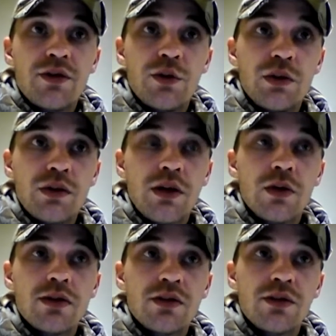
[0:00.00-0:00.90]
you will
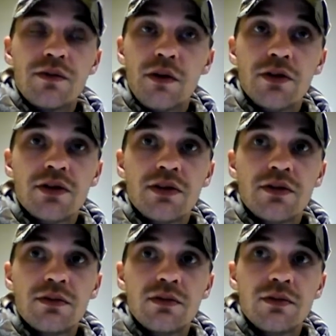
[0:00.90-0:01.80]
go into your first